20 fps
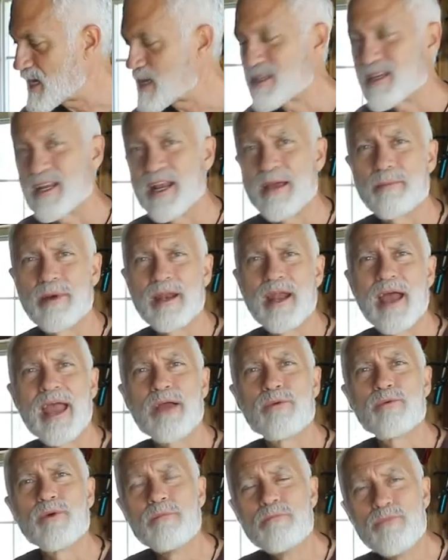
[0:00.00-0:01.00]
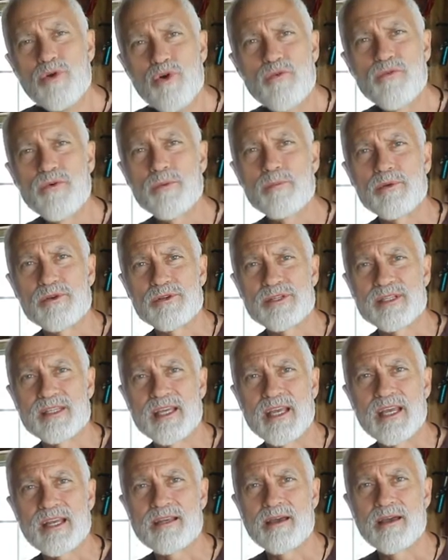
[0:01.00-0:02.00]
a seat today, but a removable
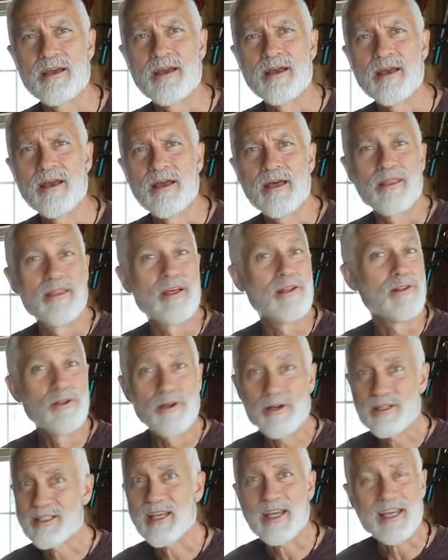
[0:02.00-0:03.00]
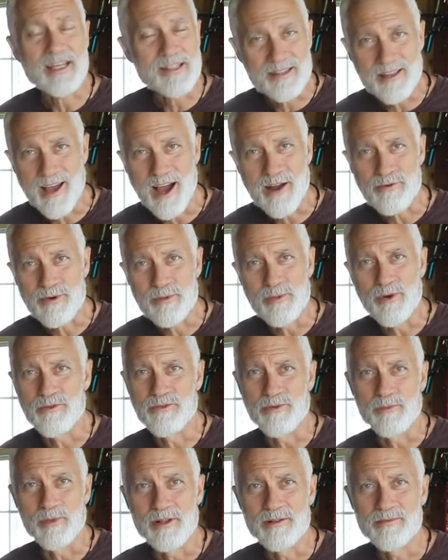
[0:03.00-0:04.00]
seat that looks like it's not
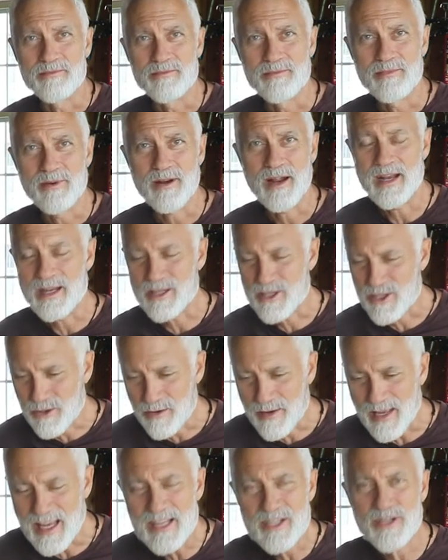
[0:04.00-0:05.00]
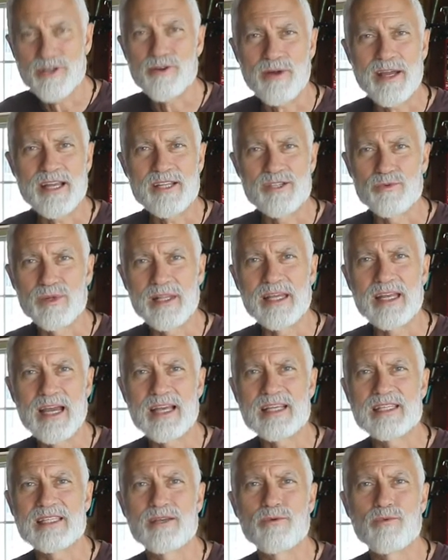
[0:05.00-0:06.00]
removable, right? It sort of integrates really
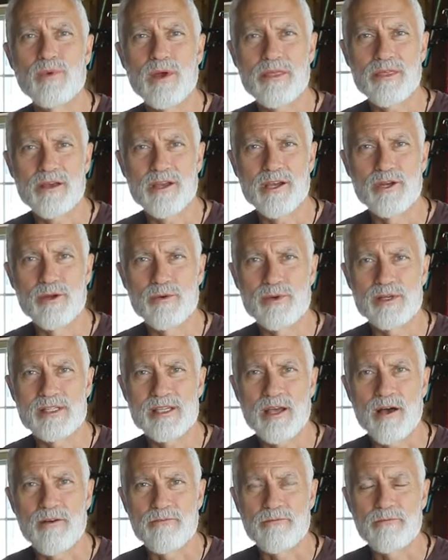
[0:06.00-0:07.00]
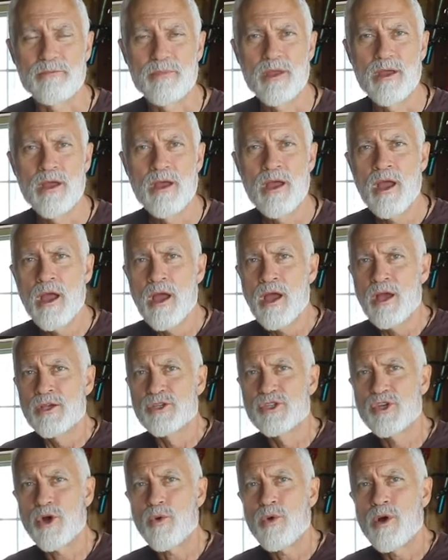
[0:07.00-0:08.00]
nicely with the canoe itself.
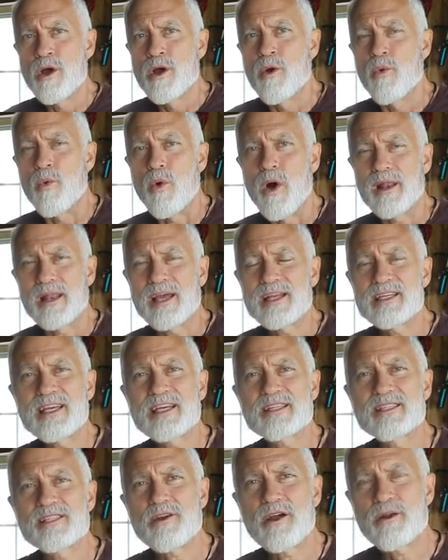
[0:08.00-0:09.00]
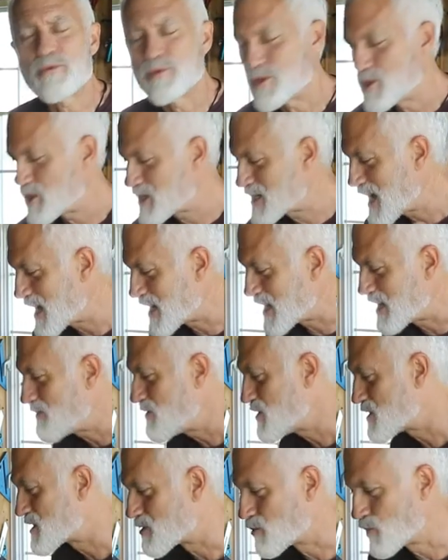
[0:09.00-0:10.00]
So I'd like to get started with just kind of
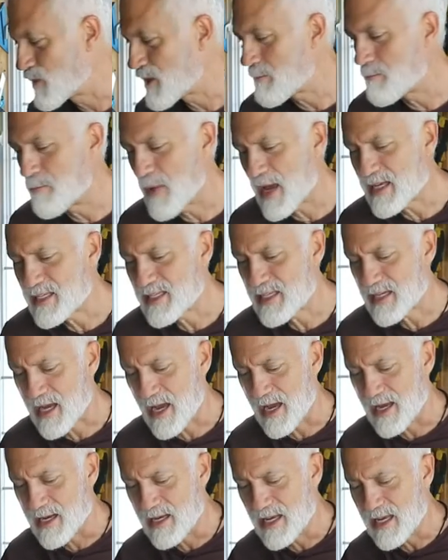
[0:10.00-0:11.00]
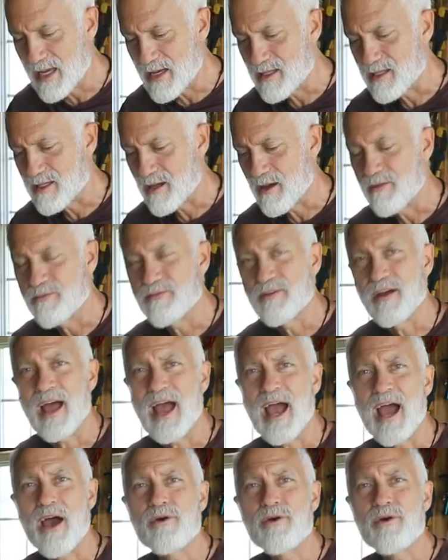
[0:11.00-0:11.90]
giving you some really basic ideas of